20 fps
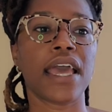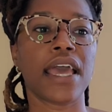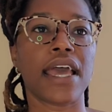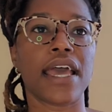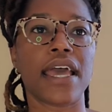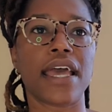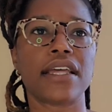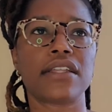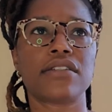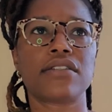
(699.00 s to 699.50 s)

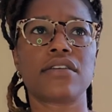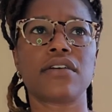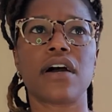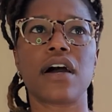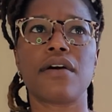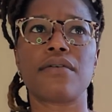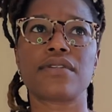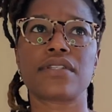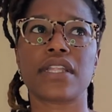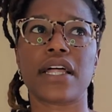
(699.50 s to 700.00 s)
And so
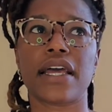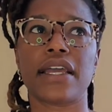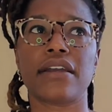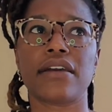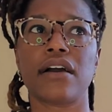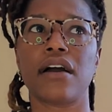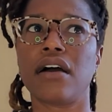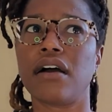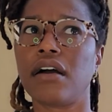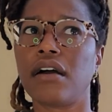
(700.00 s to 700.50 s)
I was like,
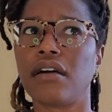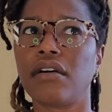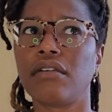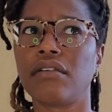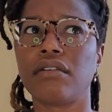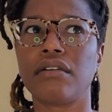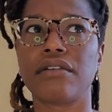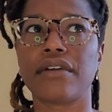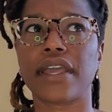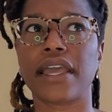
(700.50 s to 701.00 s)

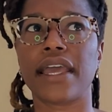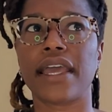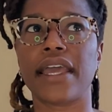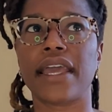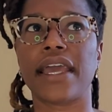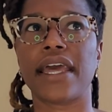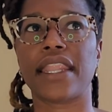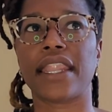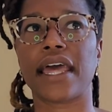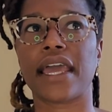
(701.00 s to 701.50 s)
oh,
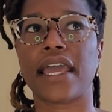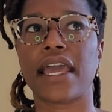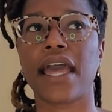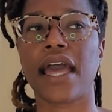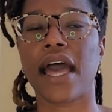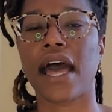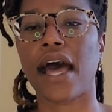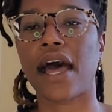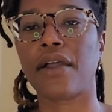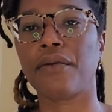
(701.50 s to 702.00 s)
okay. And like,
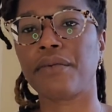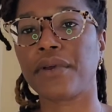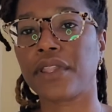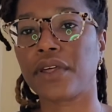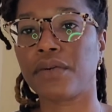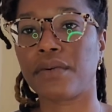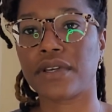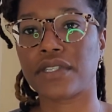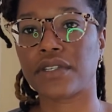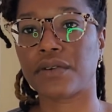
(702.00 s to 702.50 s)
I
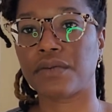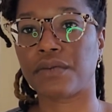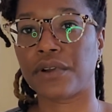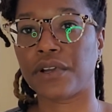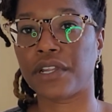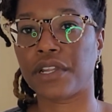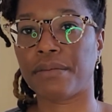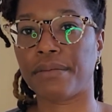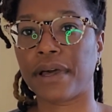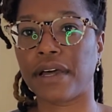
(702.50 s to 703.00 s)
really wasn't
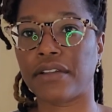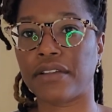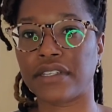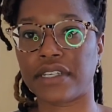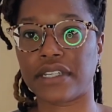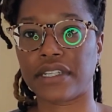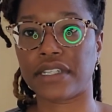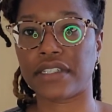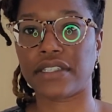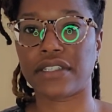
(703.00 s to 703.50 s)
worried about
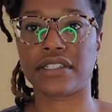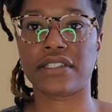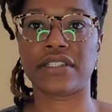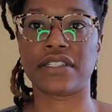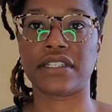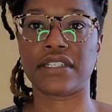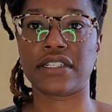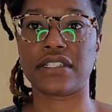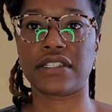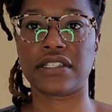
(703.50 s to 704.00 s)
Dennis, because
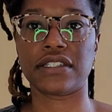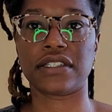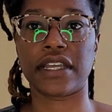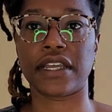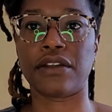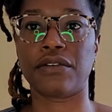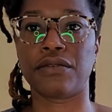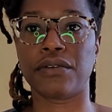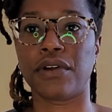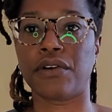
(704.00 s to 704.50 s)
Dennis is a
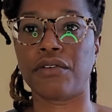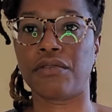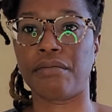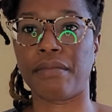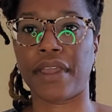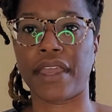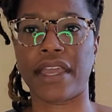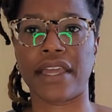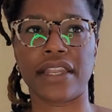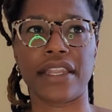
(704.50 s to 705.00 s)
grown
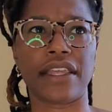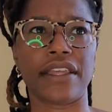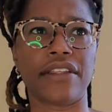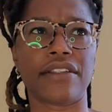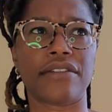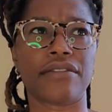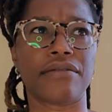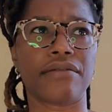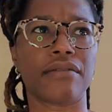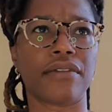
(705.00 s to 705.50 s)
man.
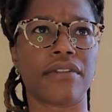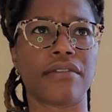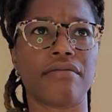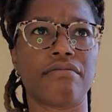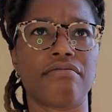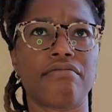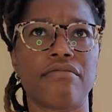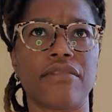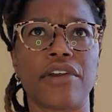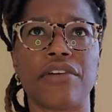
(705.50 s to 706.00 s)
He's
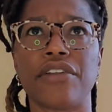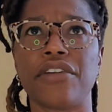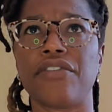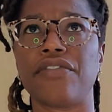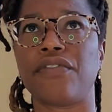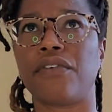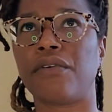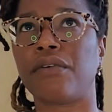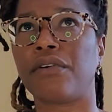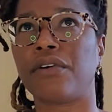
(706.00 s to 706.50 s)

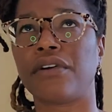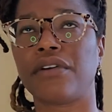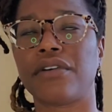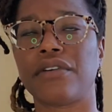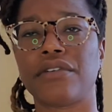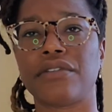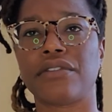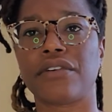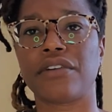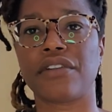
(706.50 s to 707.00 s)
34
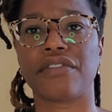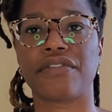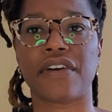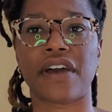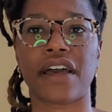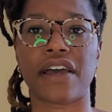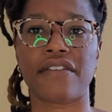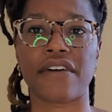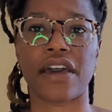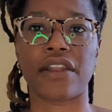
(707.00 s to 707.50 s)
or
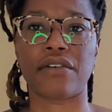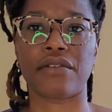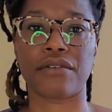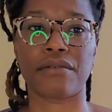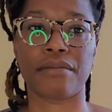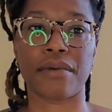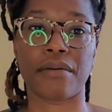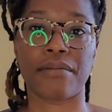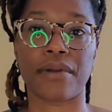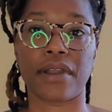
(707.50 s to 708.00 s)
35. I don't
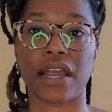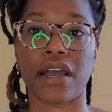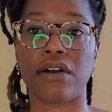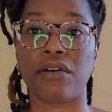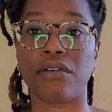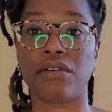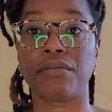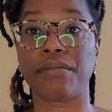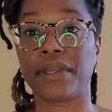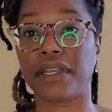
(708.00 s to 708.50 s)
remember how
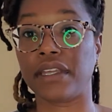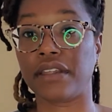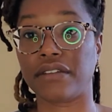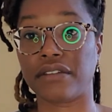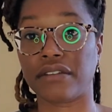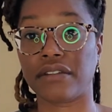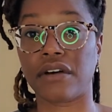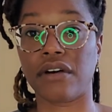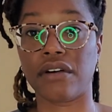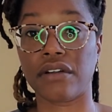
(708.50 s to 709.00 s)
old, but
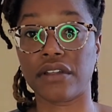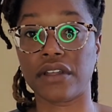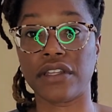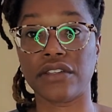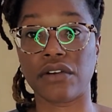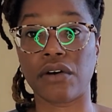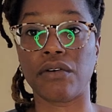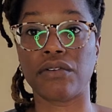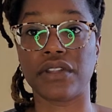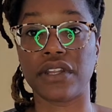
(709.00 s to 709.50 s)
he's
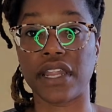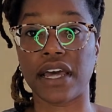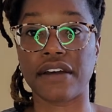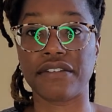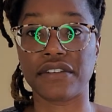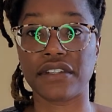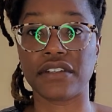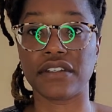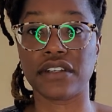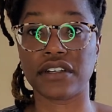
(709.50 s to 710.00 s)
old enough
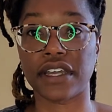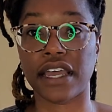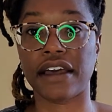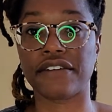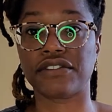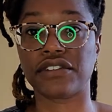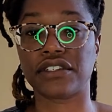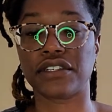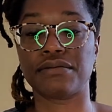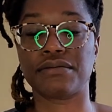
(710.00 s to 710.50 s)
to look
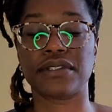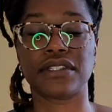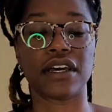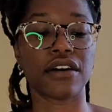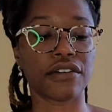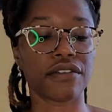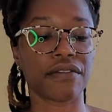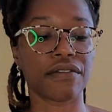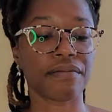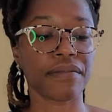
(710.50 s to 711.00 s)
after himself.